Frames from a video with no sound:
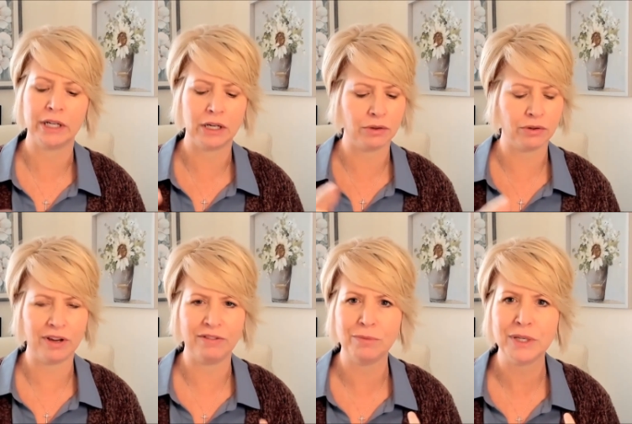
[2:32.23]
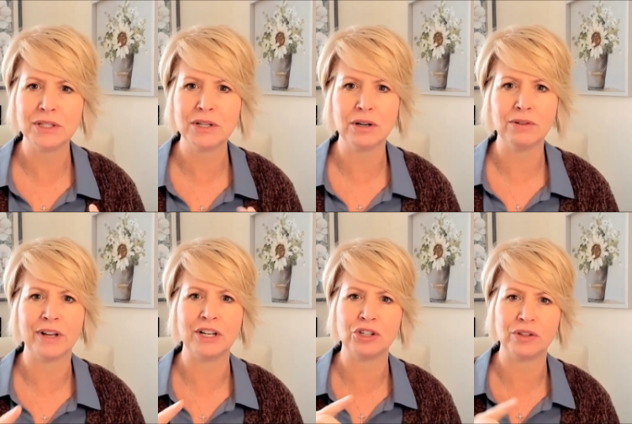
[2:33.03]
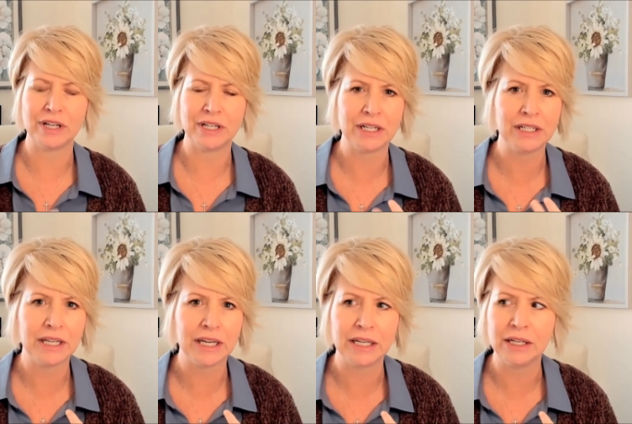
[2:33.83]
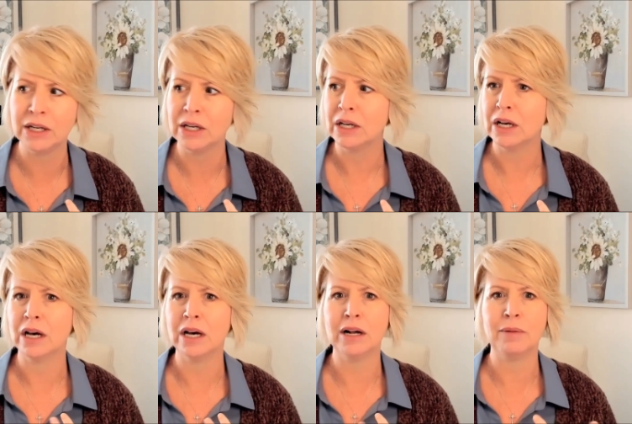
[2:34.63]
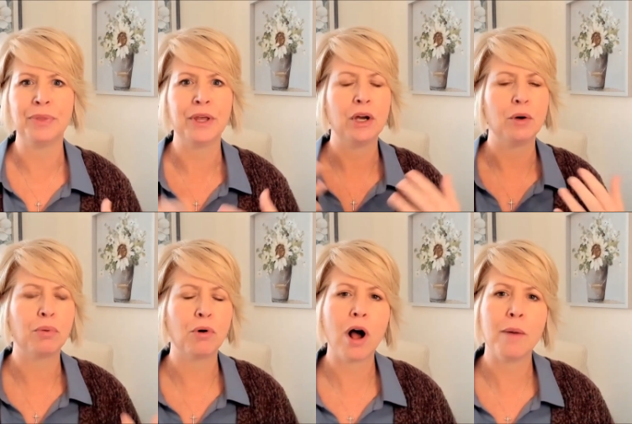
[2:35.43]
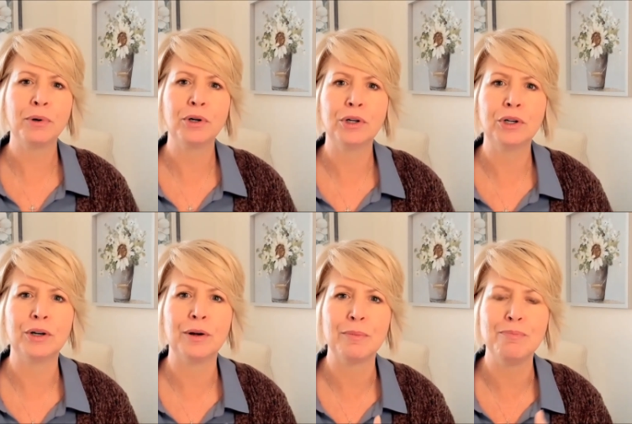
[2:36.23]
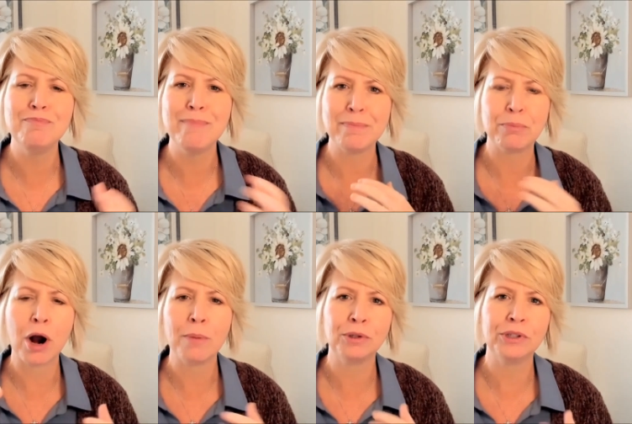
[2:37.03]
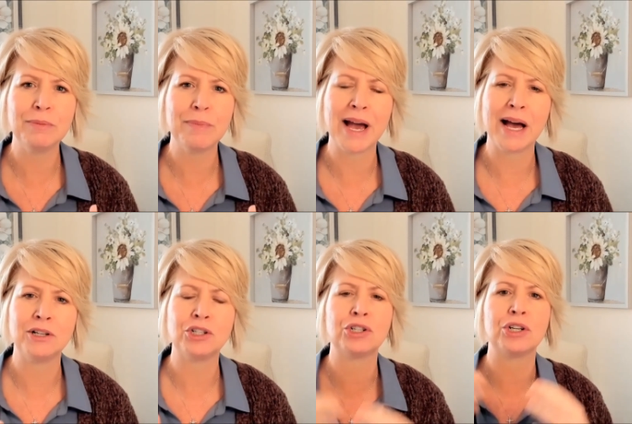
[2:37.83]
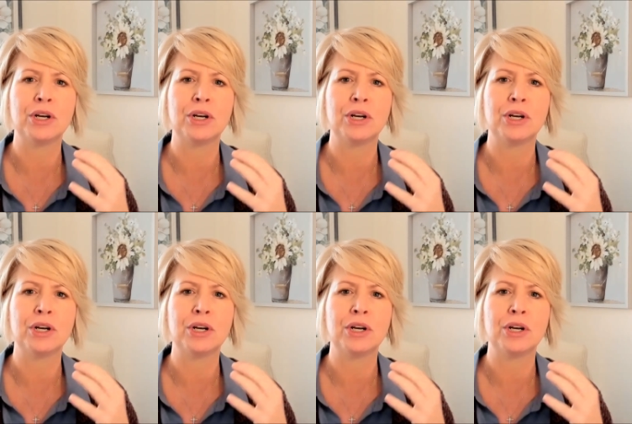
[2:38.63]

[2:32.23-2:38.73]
Either they've missed intervention, they didn't get um, proper, n- properly matched